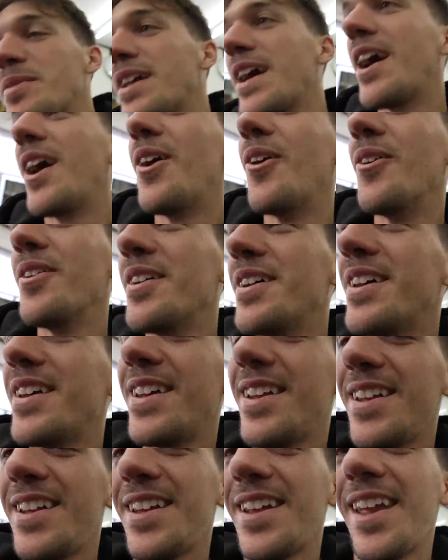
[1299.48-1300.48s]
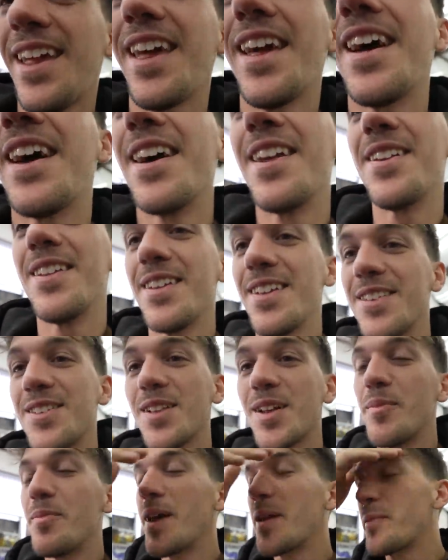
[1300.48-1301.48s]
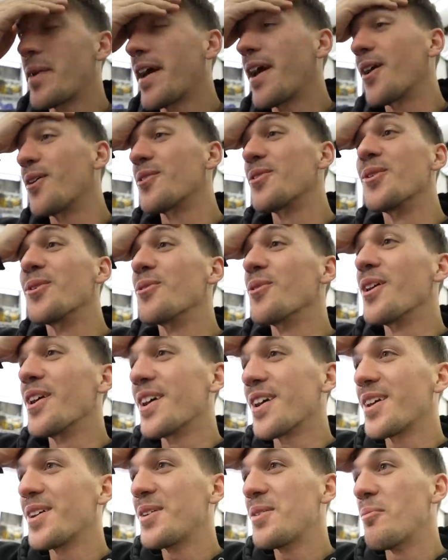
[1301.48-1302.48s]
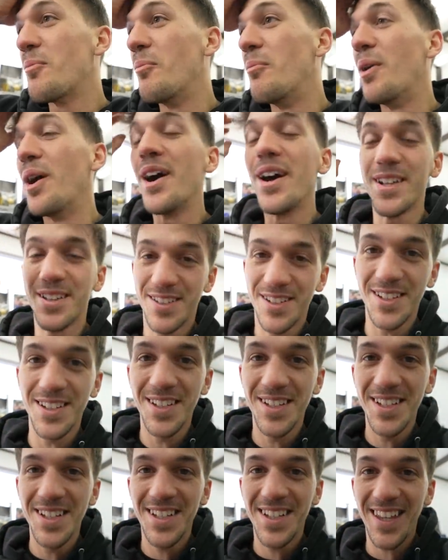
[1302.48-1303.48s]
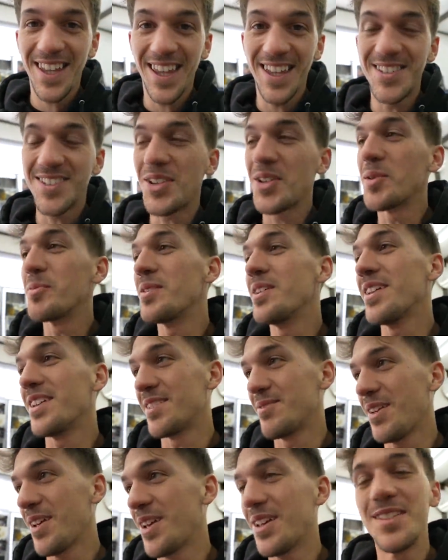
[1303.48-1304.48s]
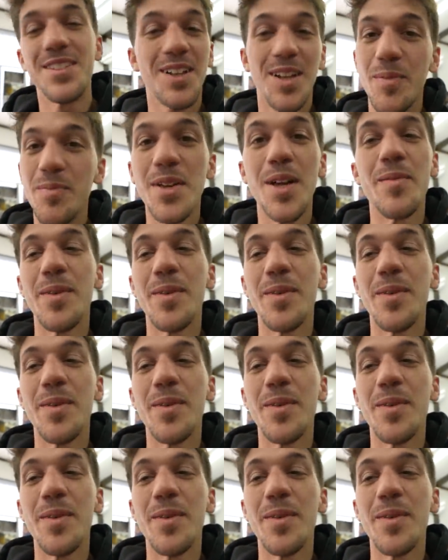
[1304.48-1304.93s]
me out and is gonna make my hair go gray. But it's gonna be in, it's gonna be